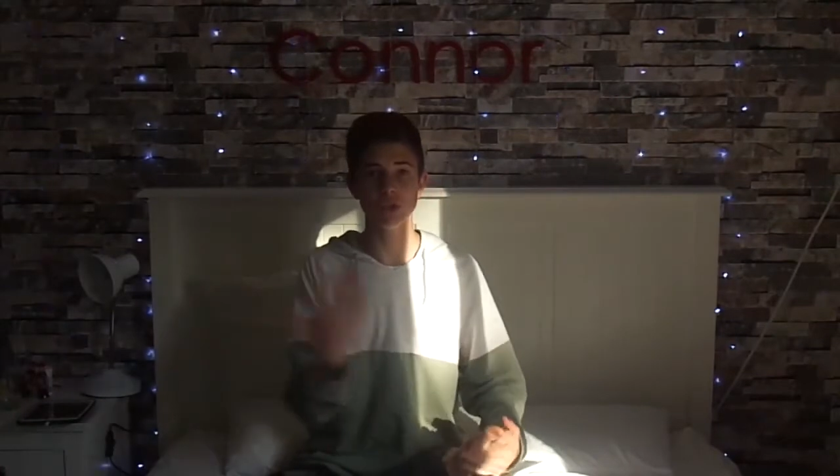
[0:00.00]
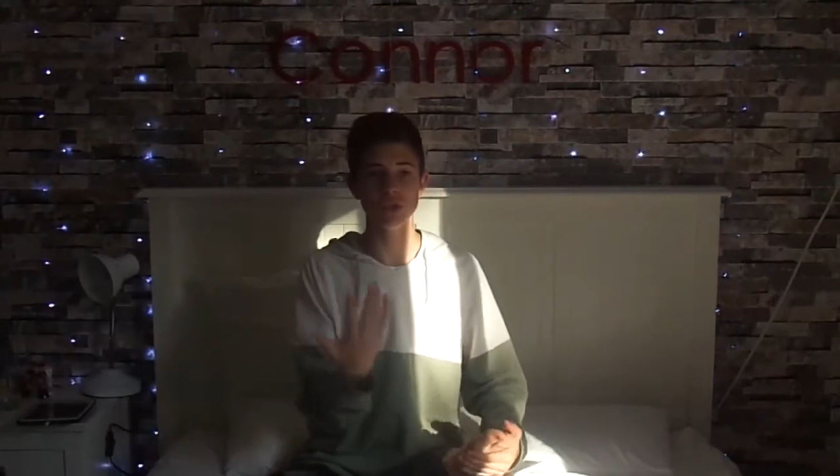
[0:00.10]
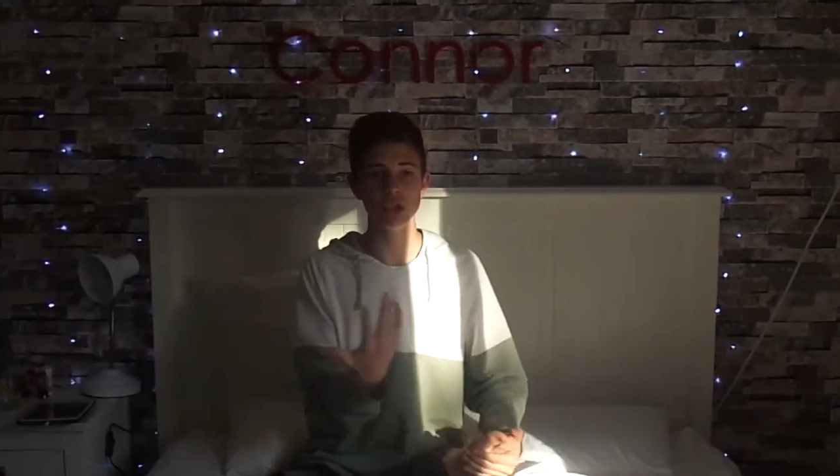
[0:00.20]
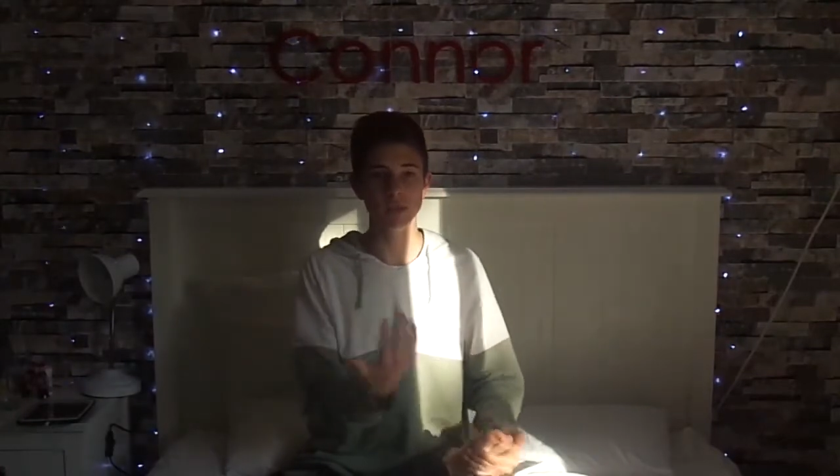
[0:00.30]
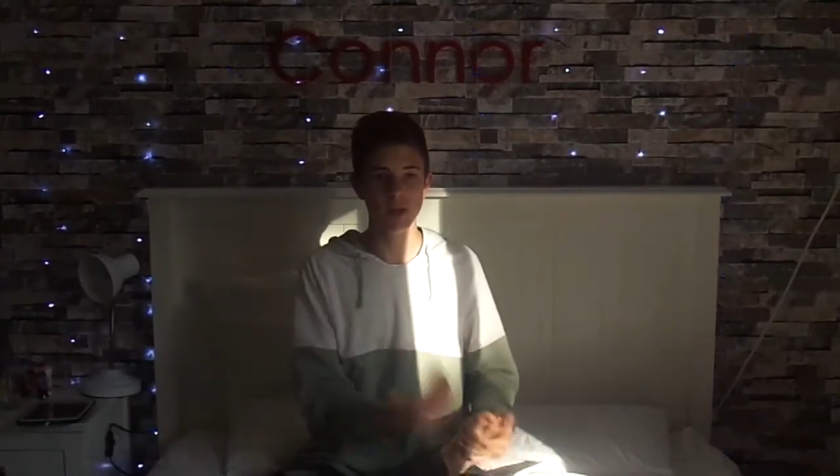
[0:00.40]

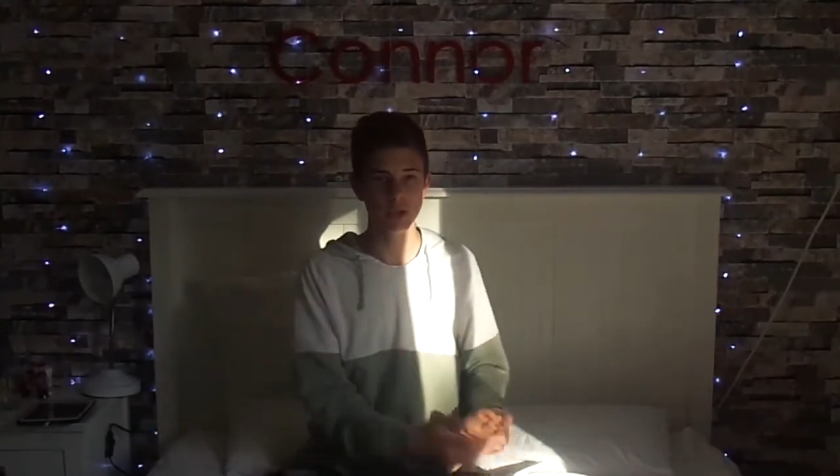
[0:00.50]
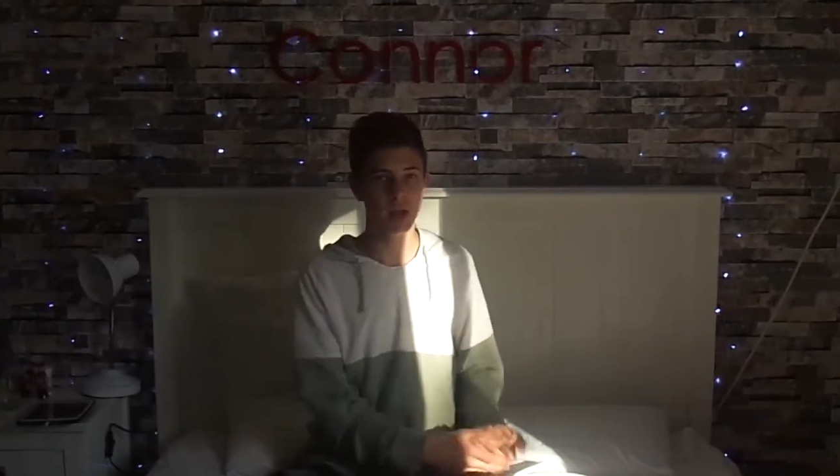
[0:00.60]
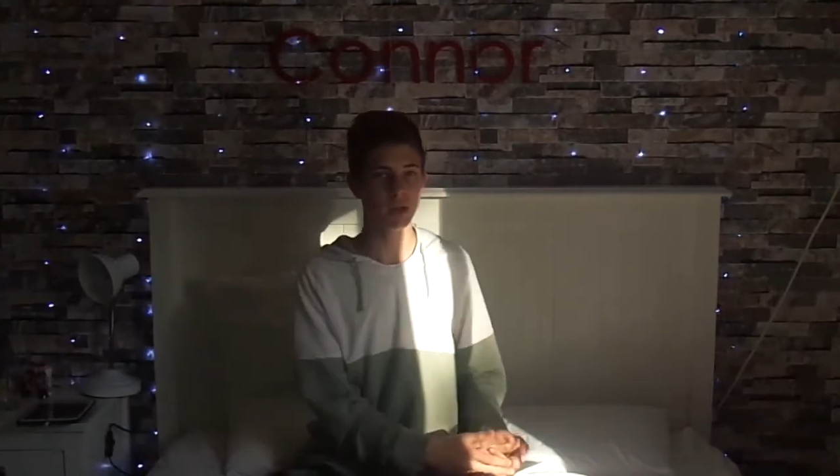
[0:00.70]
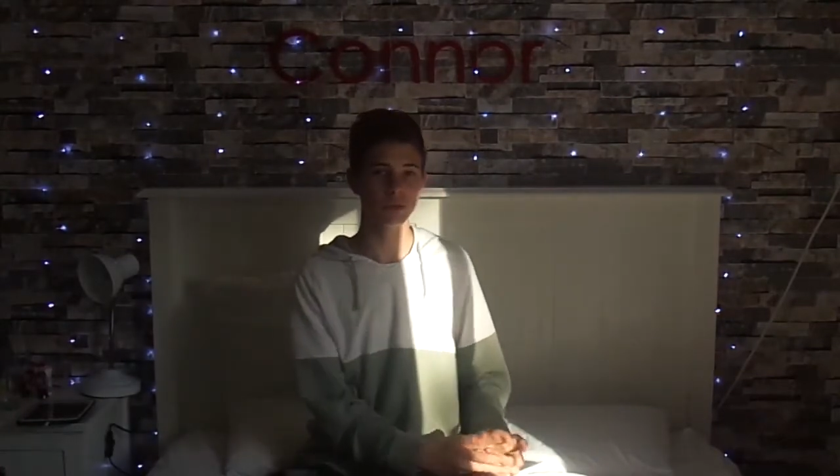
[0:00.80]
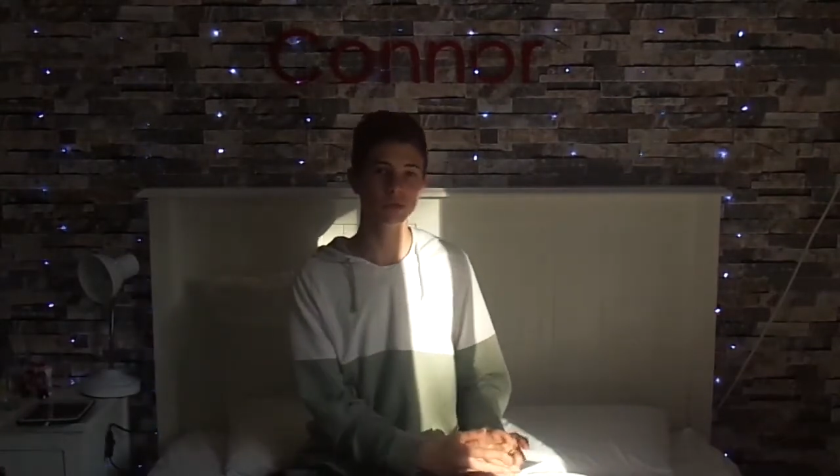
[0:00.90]
YouTube and you
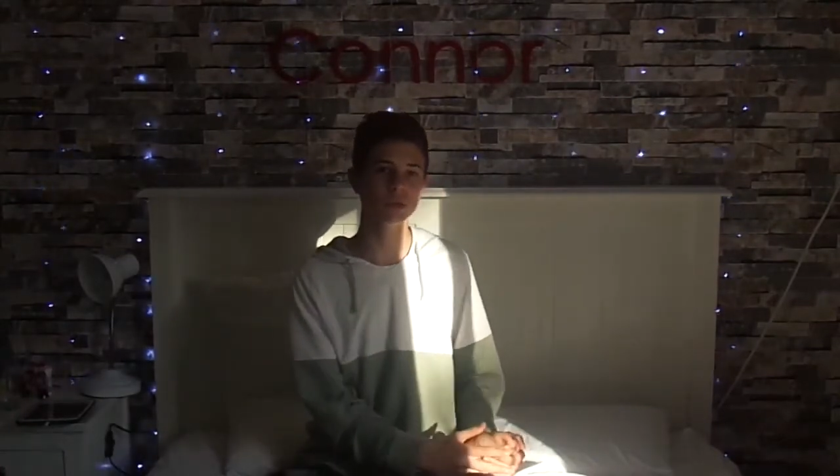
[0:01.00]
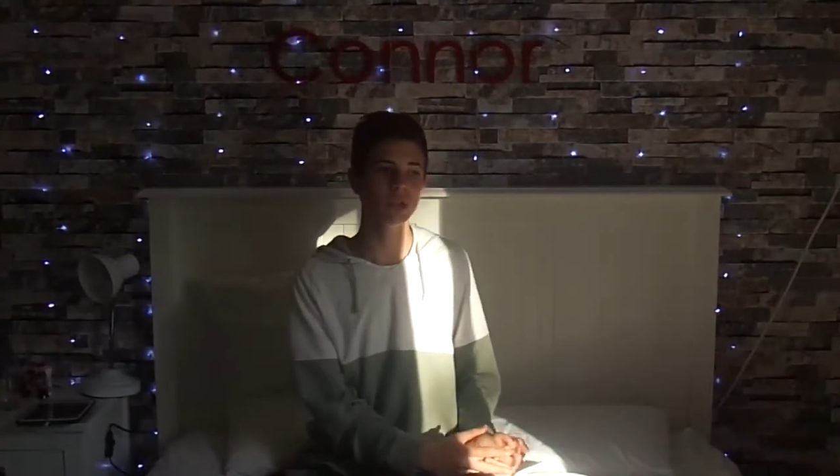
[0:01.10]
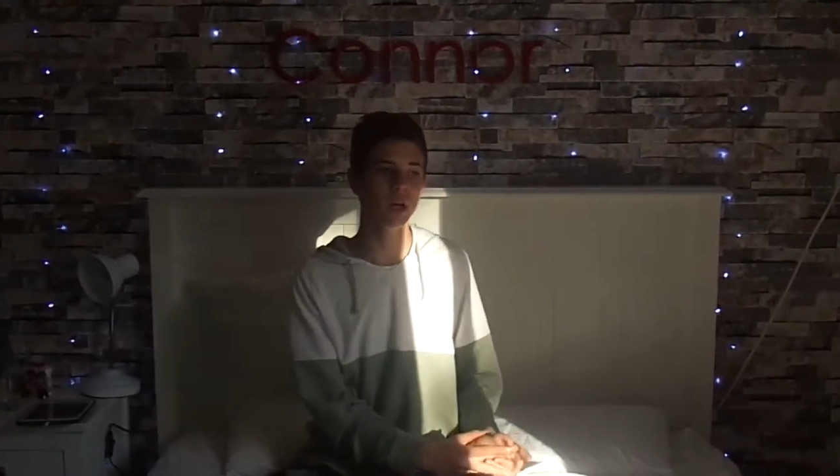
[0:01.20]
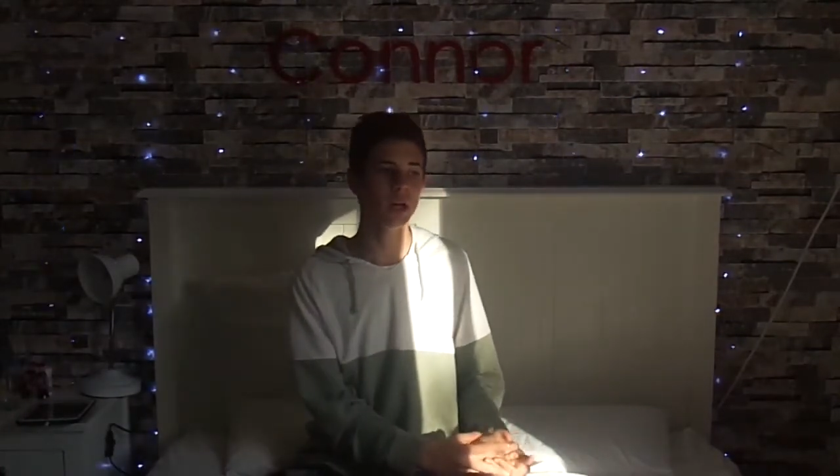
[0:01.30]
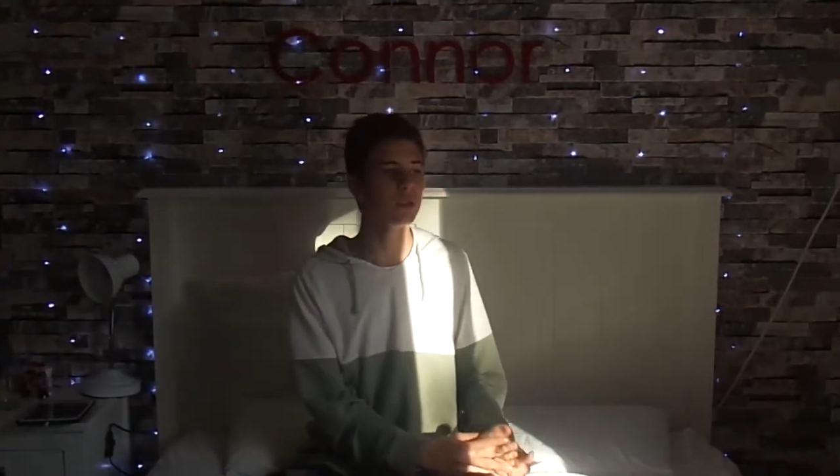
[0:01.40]
act all
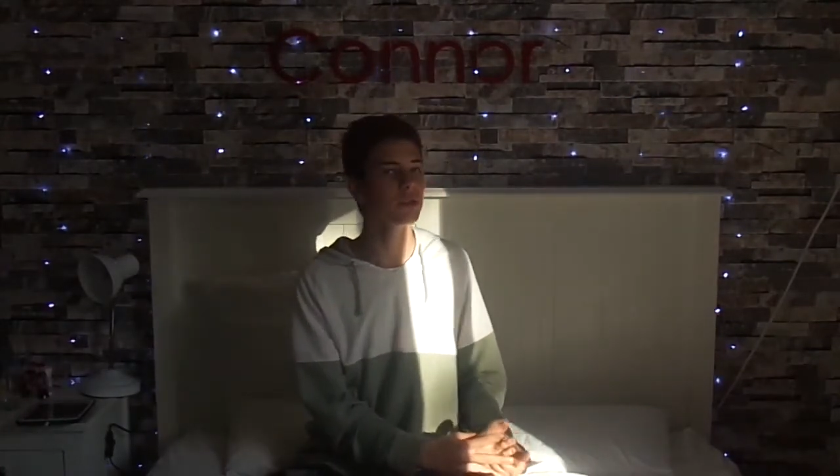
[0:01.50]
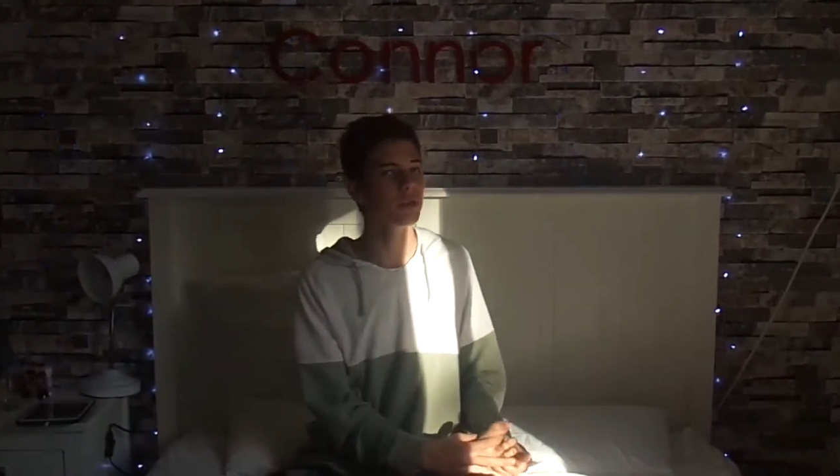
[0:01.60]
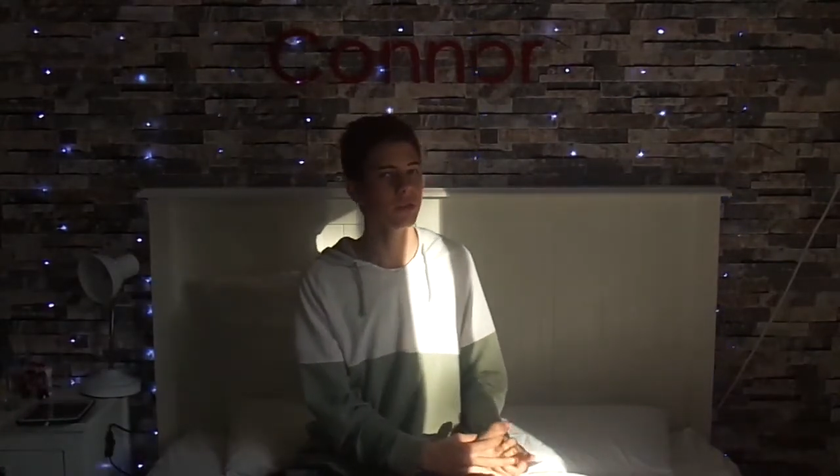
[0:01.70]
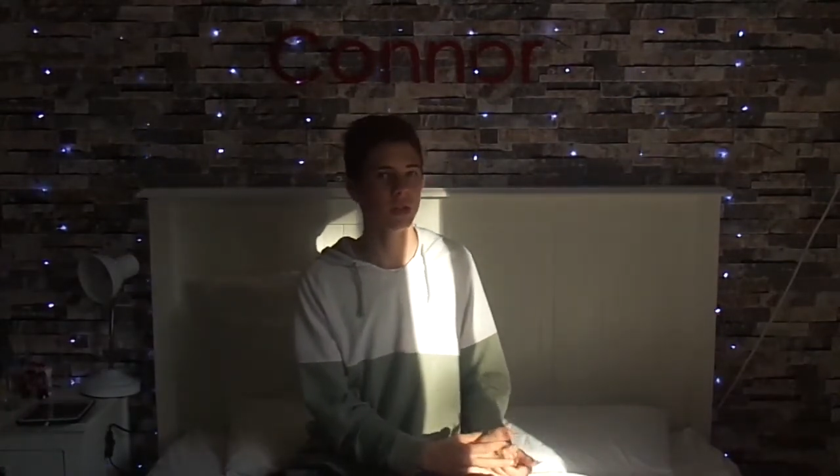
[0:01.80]
shy, blah, blah,